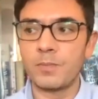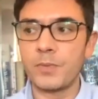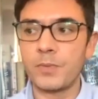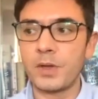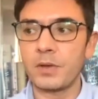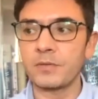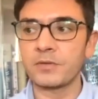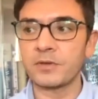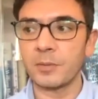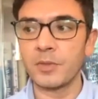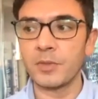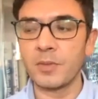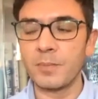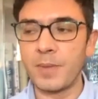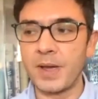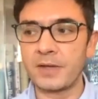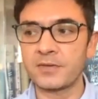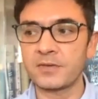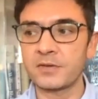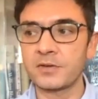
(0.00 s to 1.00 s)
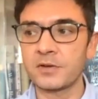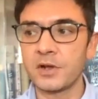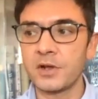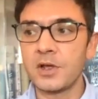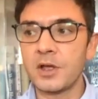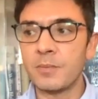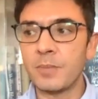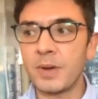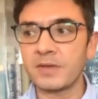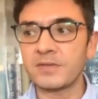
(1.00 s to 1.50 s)
some of the best
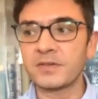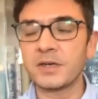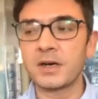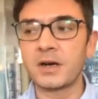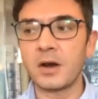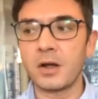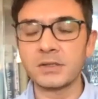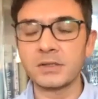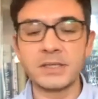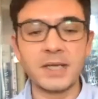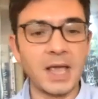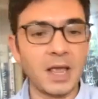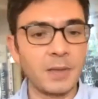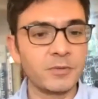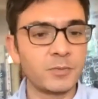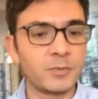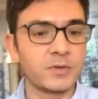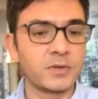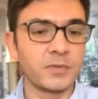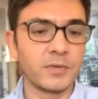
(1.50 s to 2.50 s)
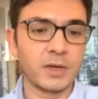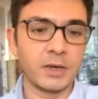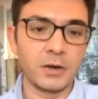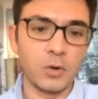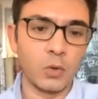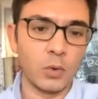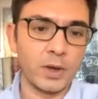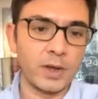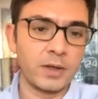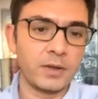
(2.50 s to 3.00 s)
best-in-class game-specific
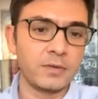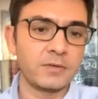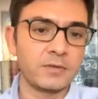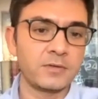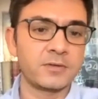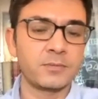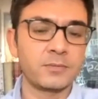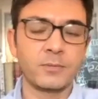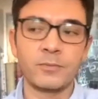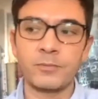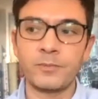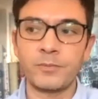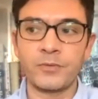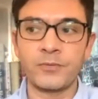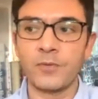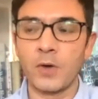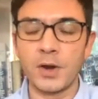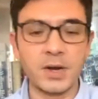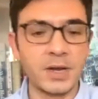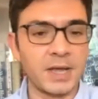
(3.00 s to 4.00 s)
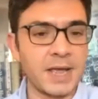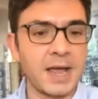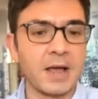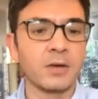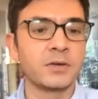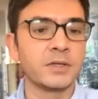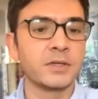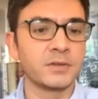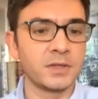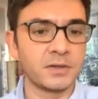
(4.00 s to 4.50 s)
lawyers, fund
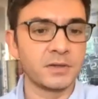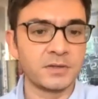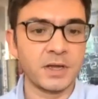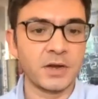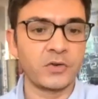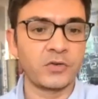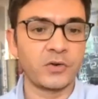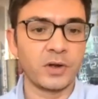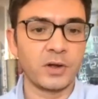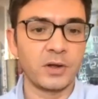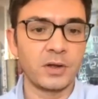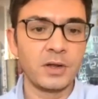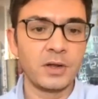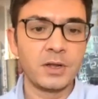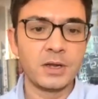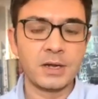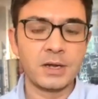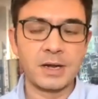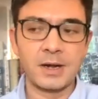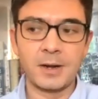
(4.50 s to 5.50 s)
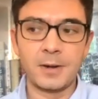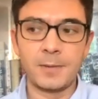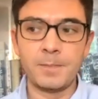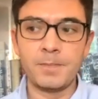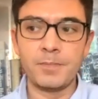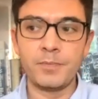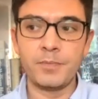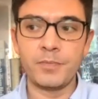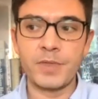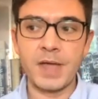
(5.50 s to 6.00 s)
accountants, etc.
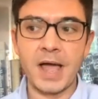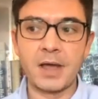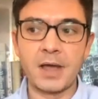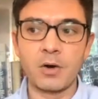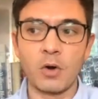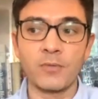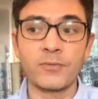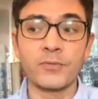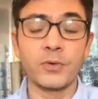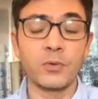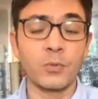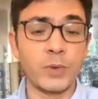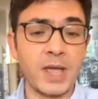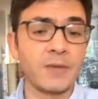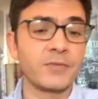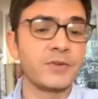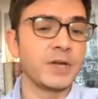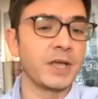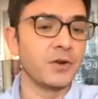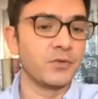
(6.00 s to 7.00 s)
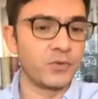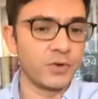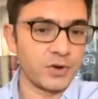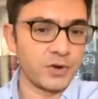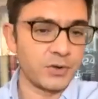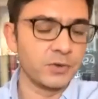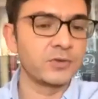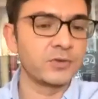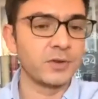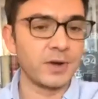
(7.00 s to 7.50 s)
That often we have to
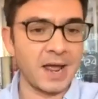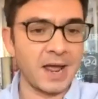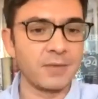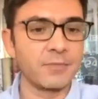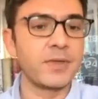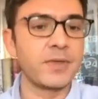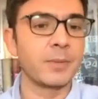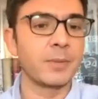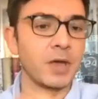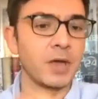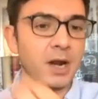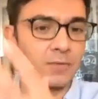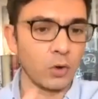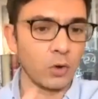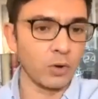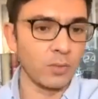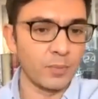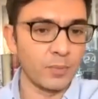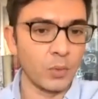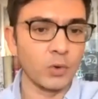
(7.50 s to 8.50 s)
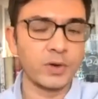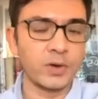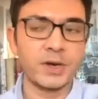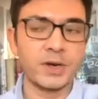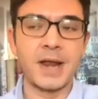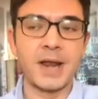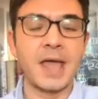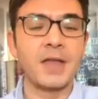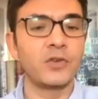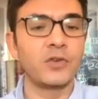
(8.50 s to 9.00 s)
introduce and have them kind of onboarded
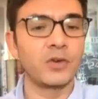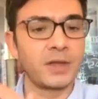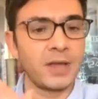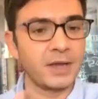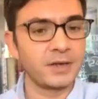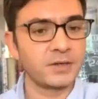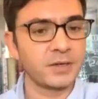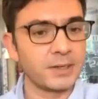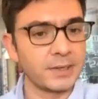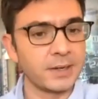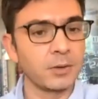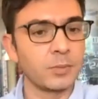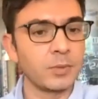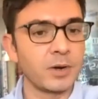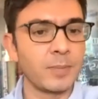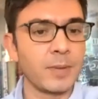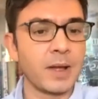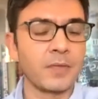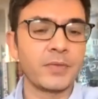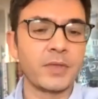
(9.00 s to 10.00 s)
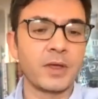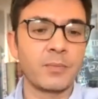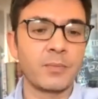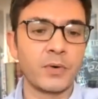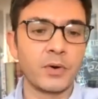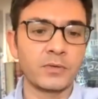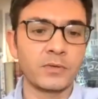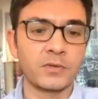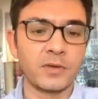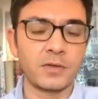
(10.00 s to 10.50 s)
and educated a little bit about that
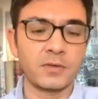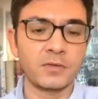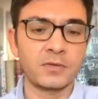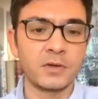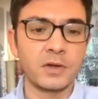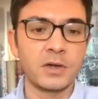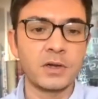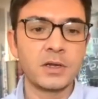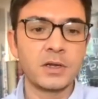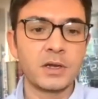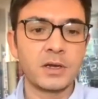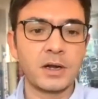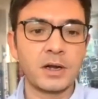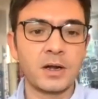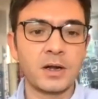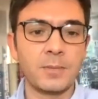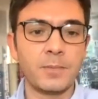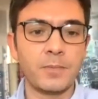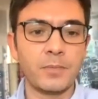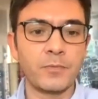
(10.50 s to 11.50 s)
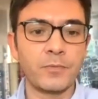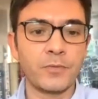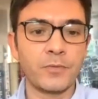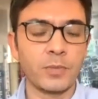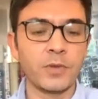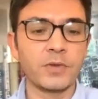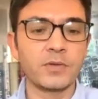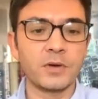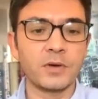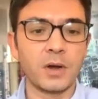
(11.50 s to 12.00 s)
process from
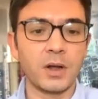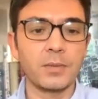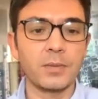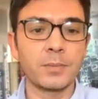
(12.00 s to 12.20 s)
the start.